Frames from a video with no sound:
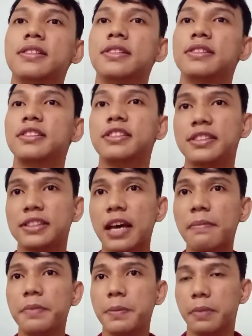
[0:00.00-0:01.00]

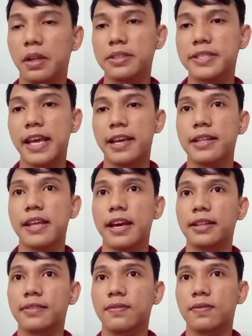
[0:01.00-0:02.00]
some people say
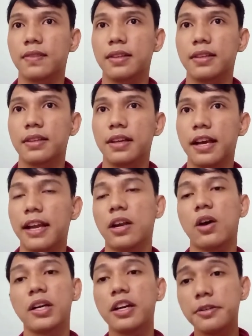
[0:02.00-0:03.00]
that, and
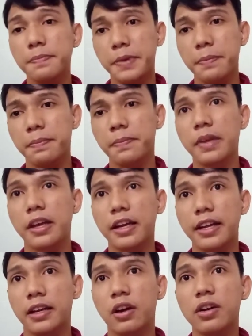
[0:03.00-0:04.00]

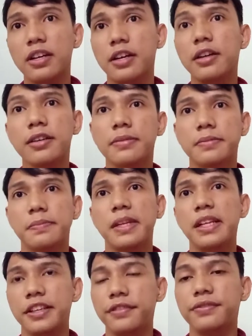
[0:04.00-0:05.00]
other
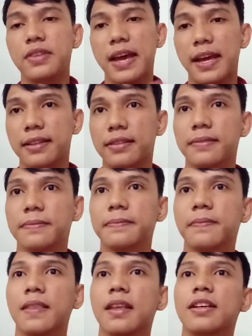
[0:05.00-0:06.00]
believe that
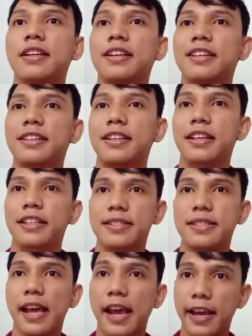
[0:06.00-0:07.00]
it
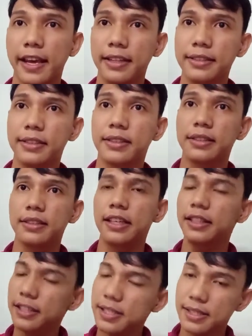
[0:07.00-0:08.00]

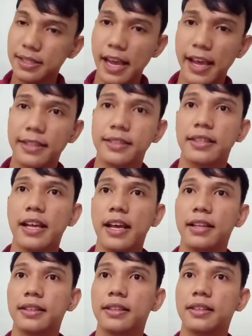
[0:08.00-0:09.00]
is said
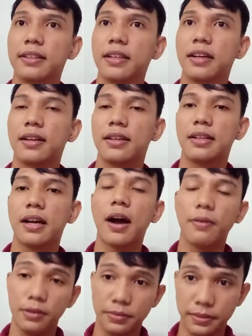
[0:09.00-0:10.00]
that,
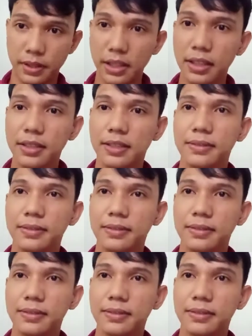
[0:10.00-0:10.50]
however,